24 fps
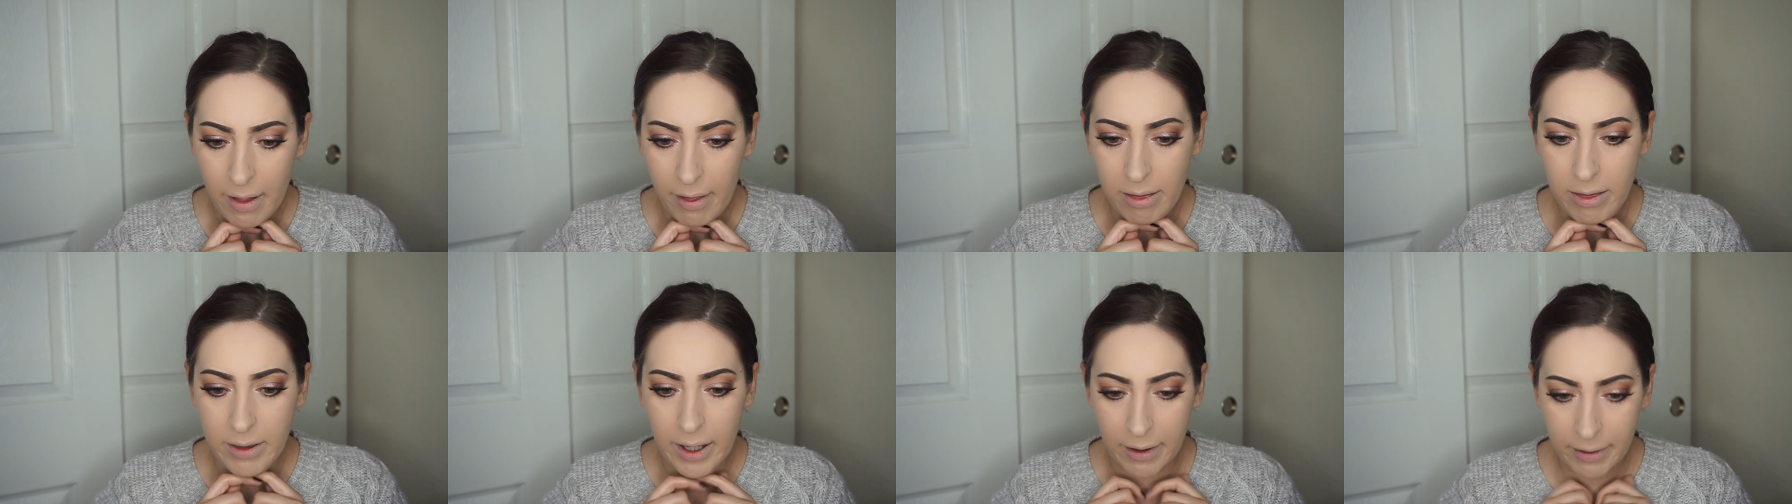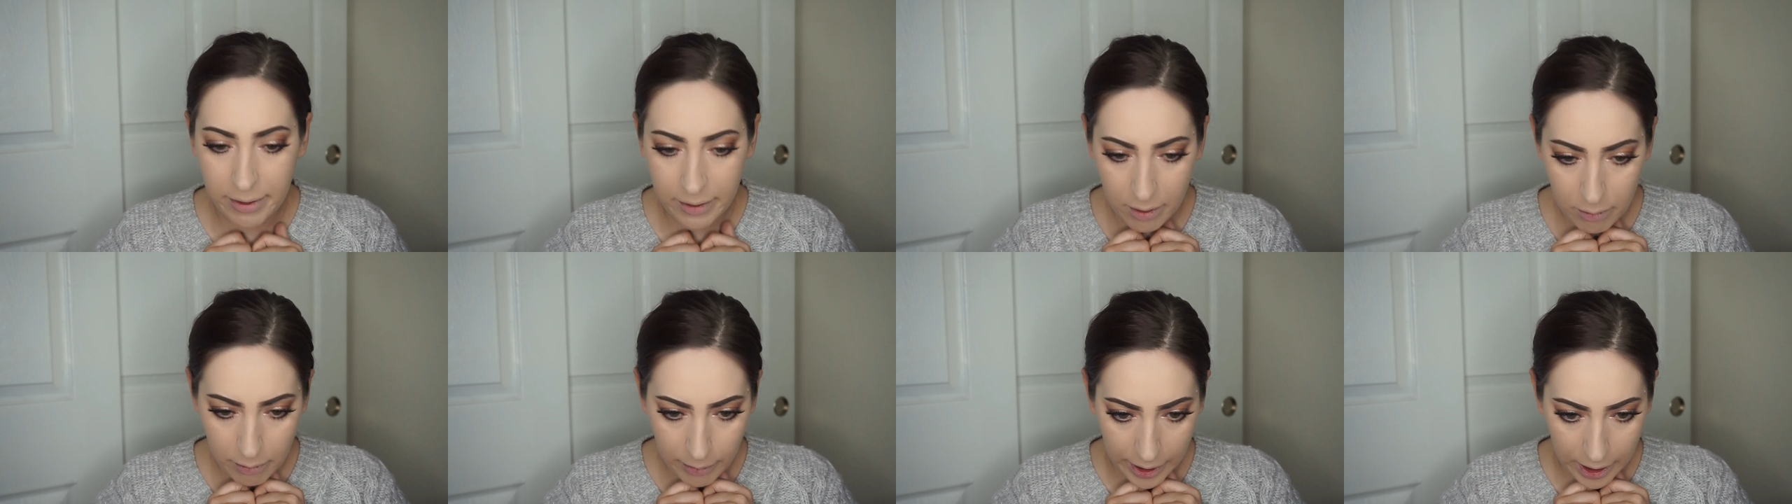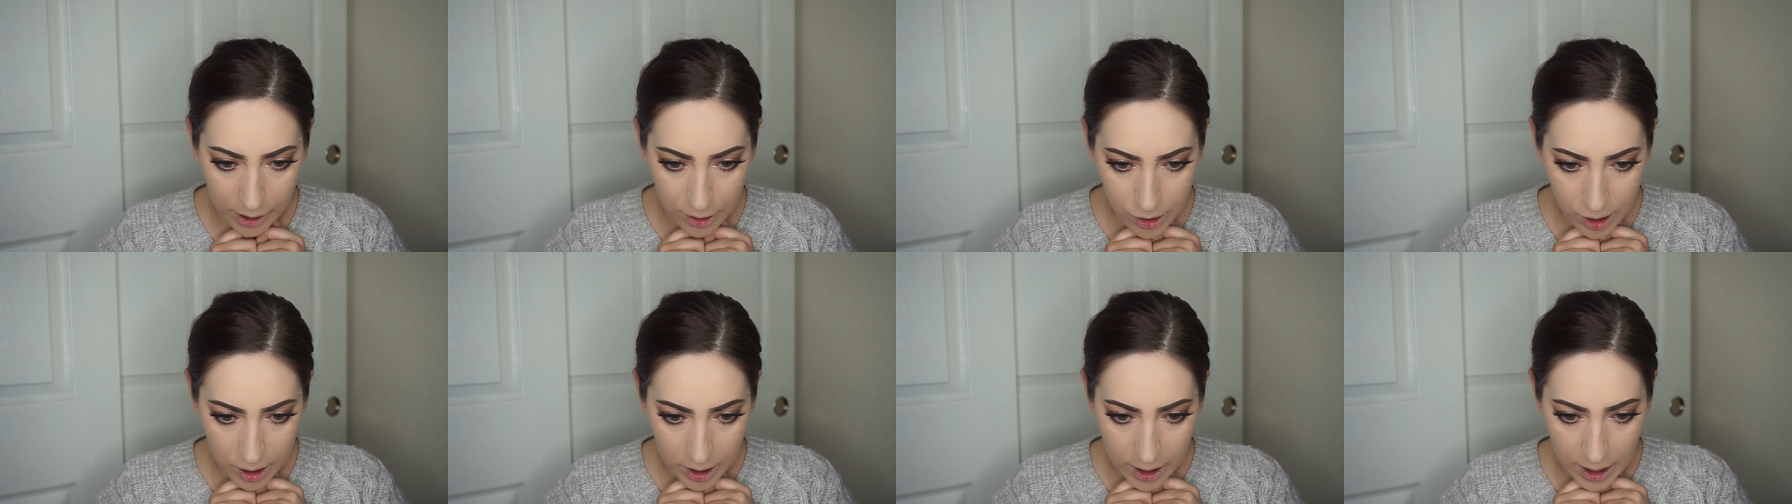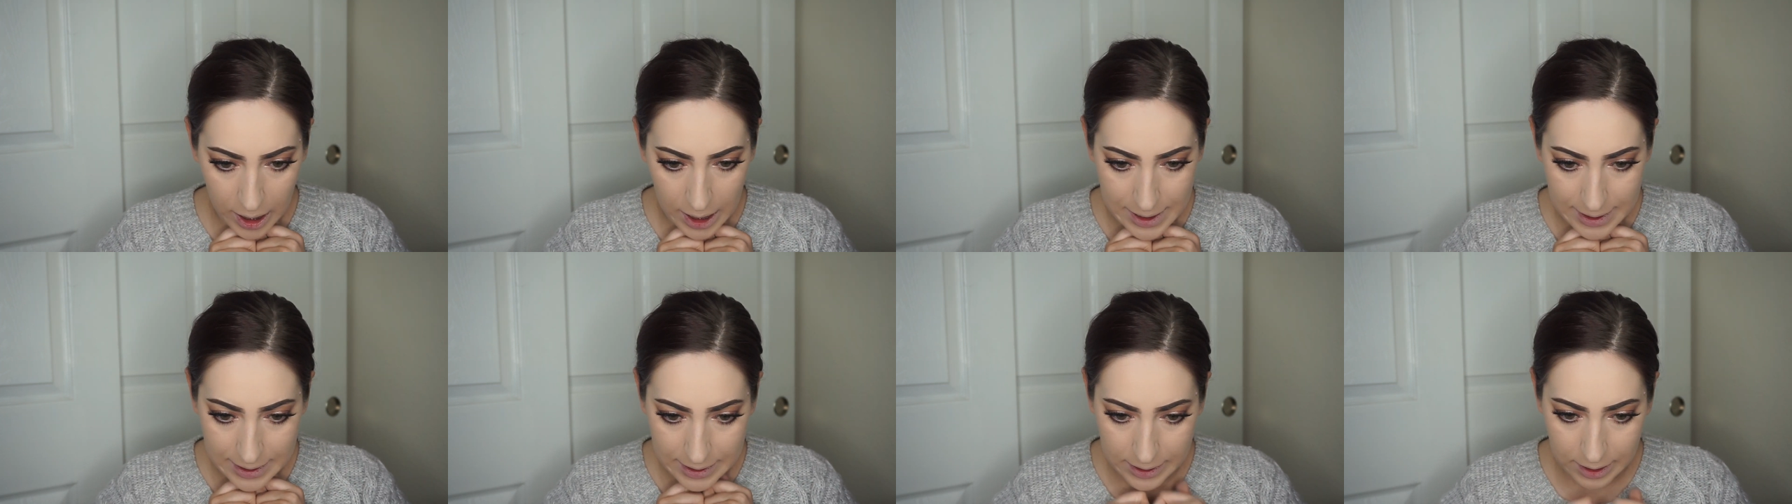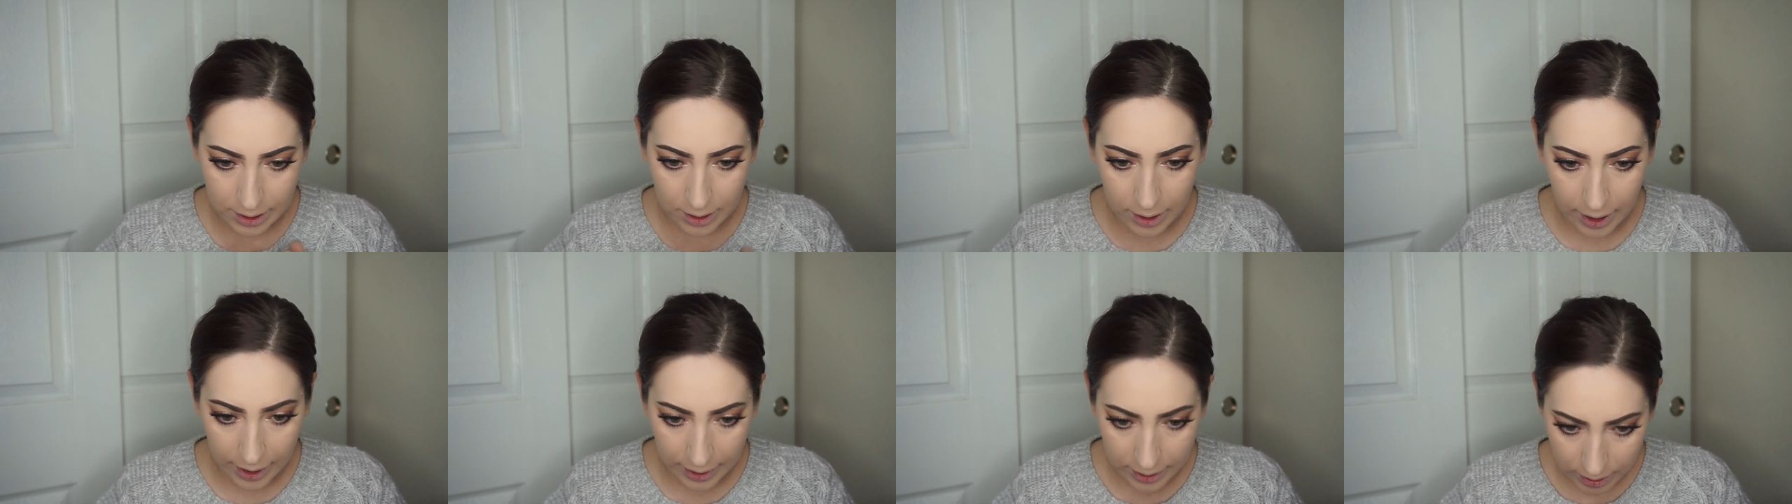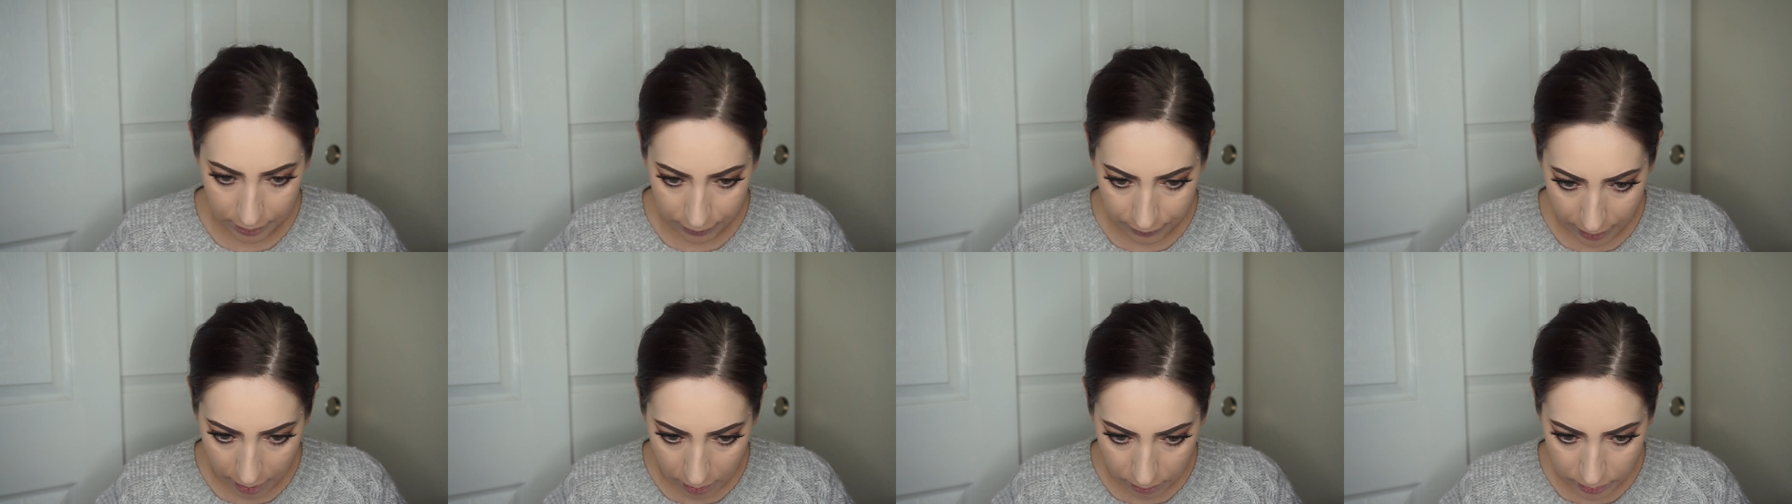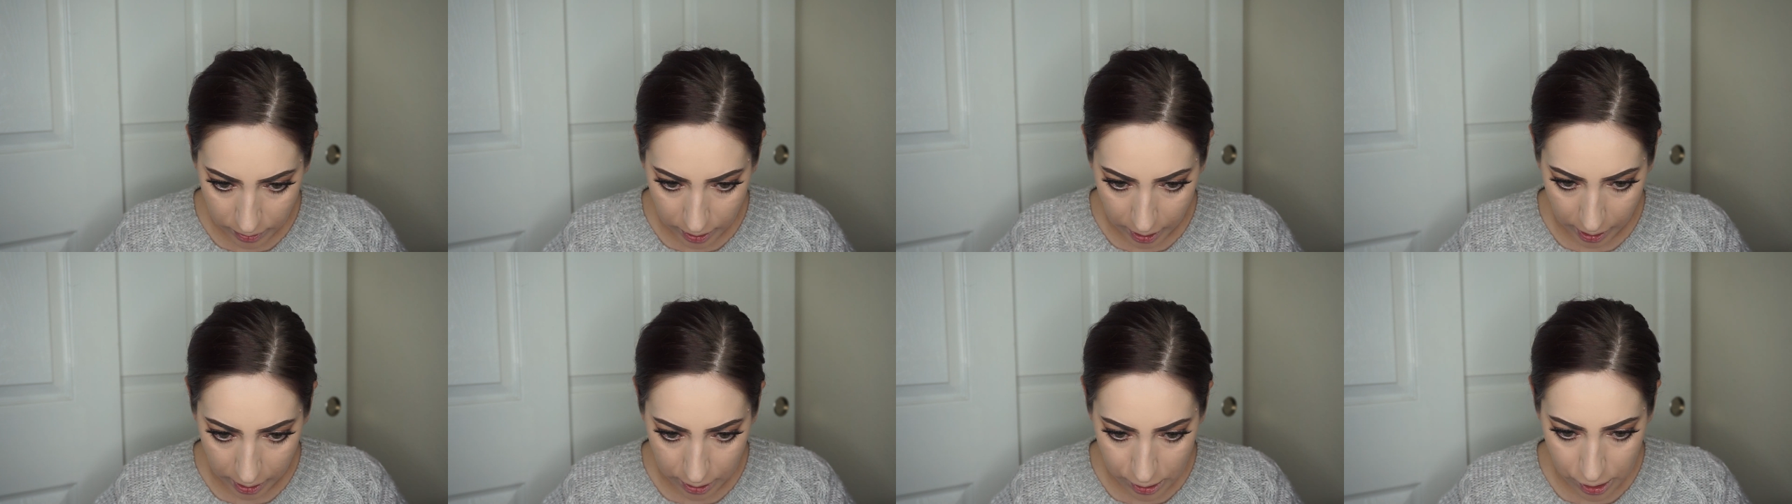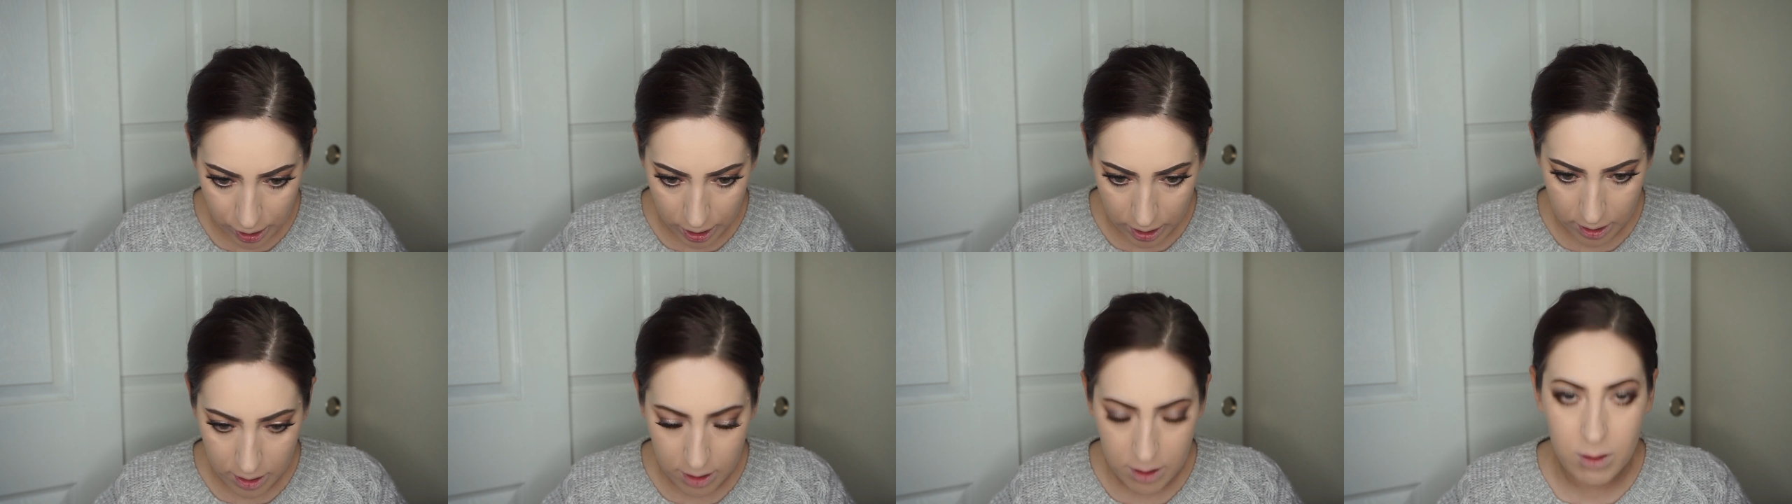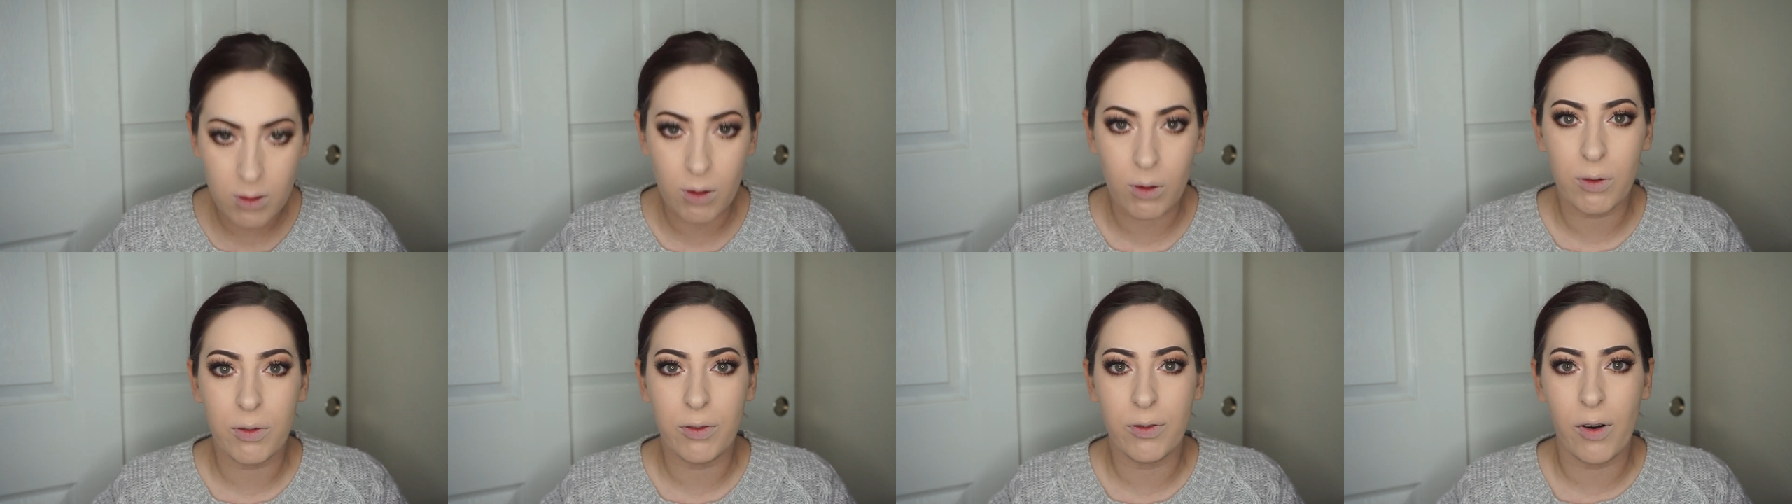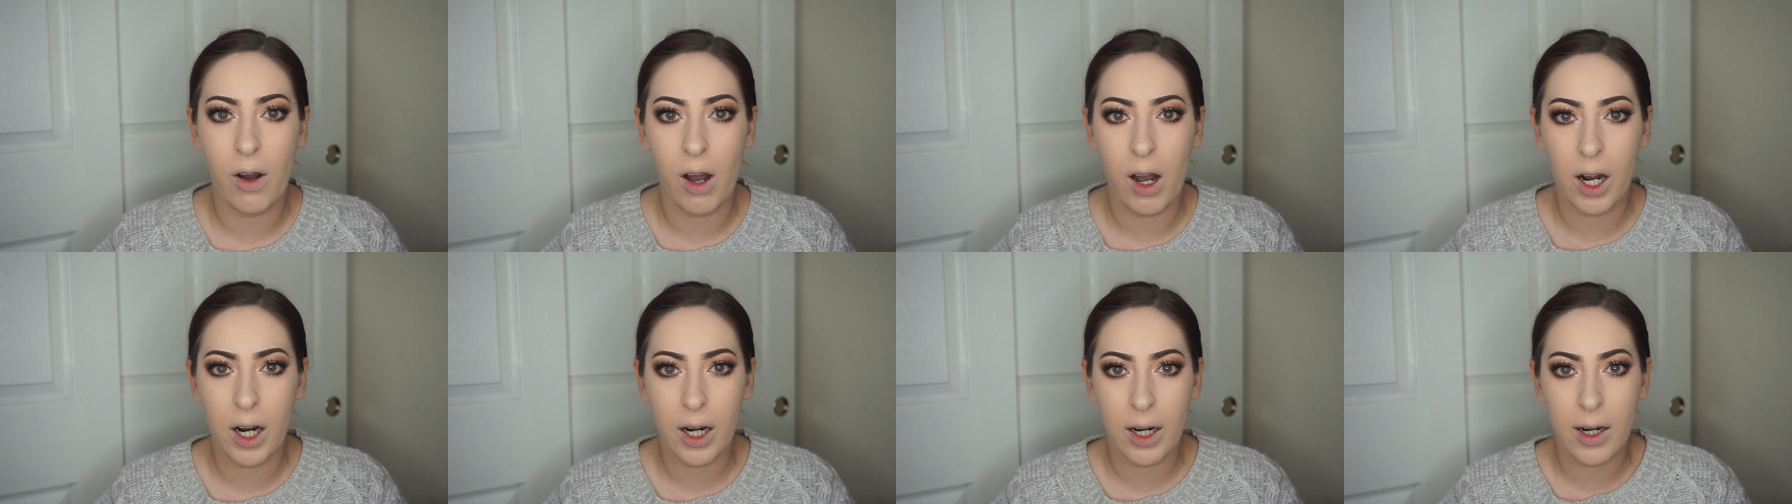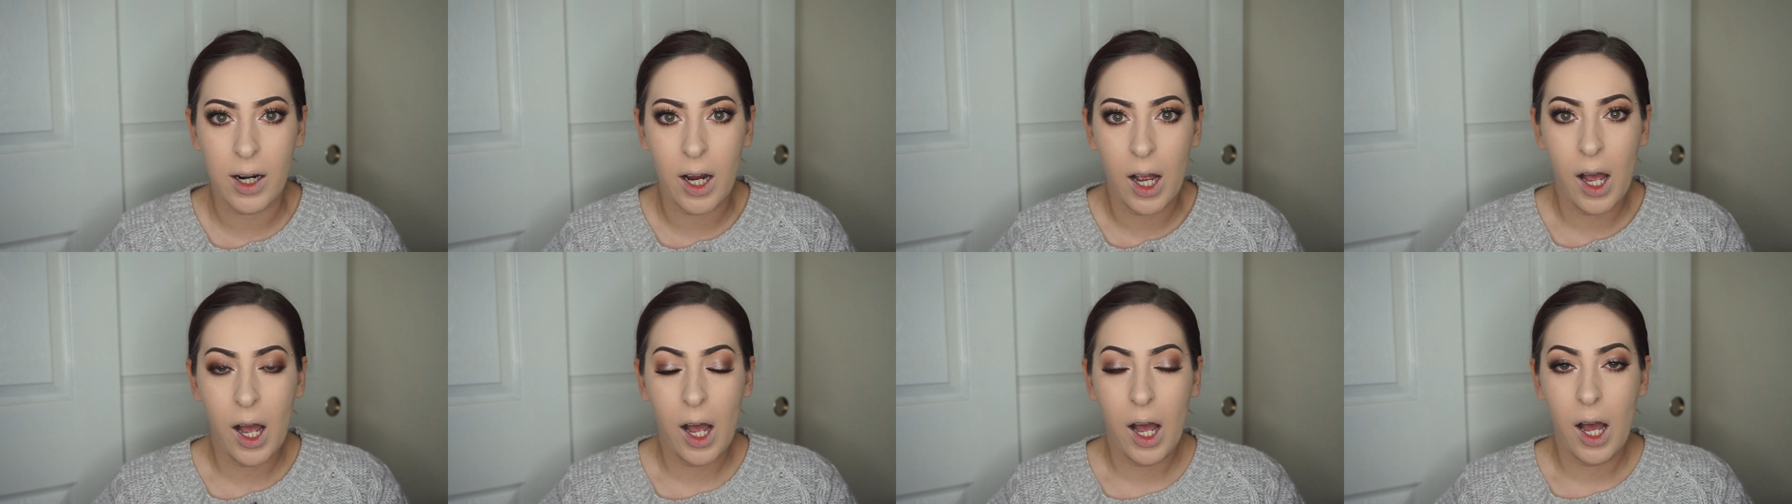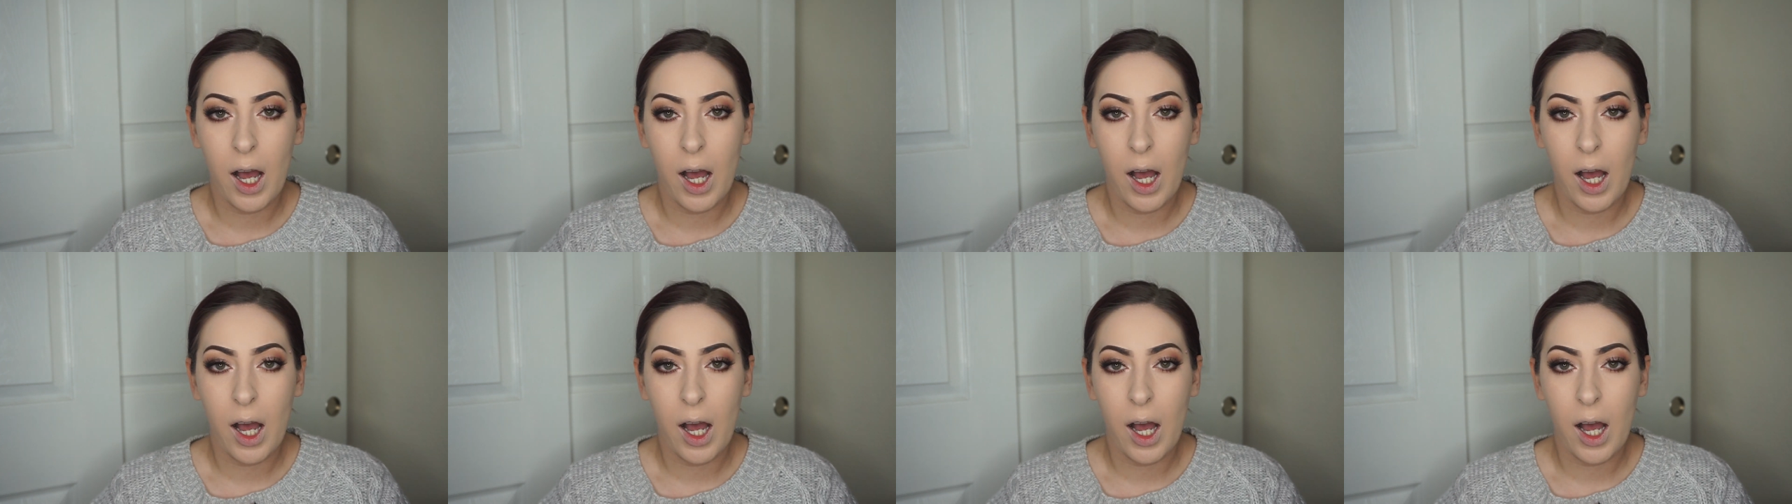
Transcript: Nothing major. I still like the foundation so far,